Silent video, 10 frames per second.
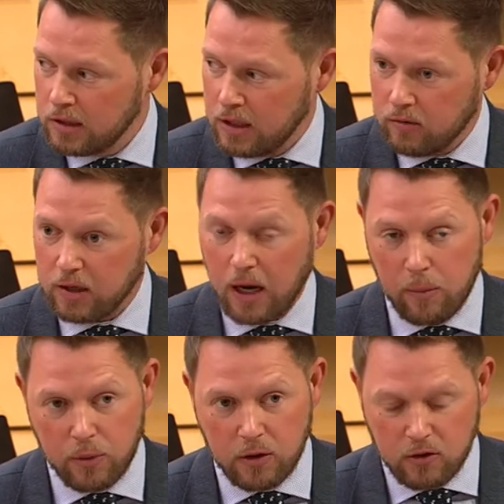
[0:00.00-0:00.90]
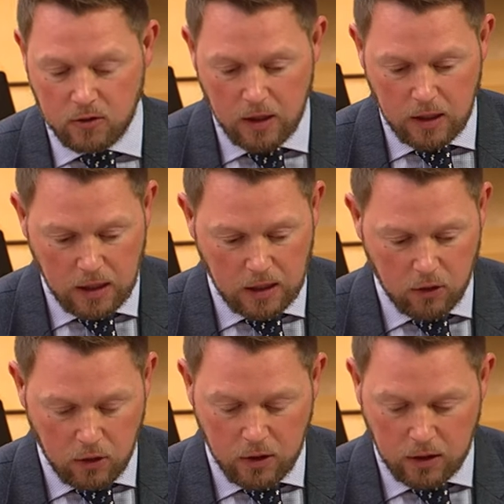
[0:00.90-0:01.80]
They have a campus
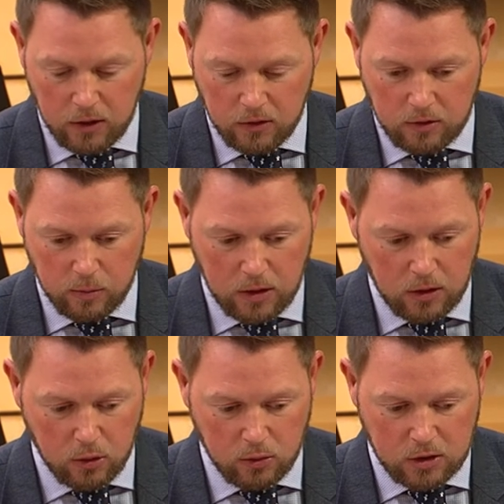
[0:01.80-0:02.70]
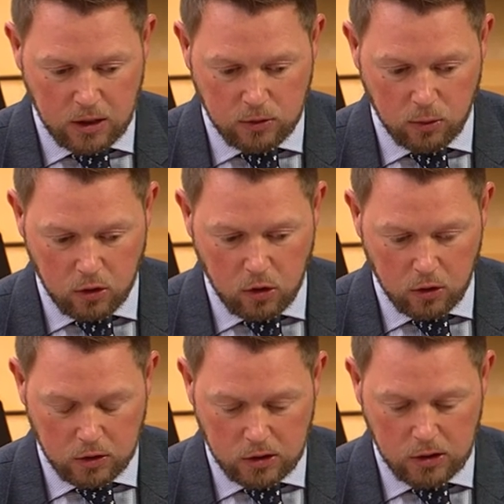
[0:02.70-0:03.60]
in Greenock. It used to be the old James Watt
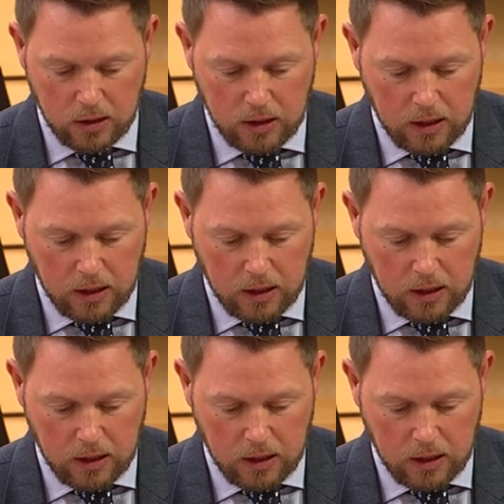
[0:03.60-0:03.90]
College.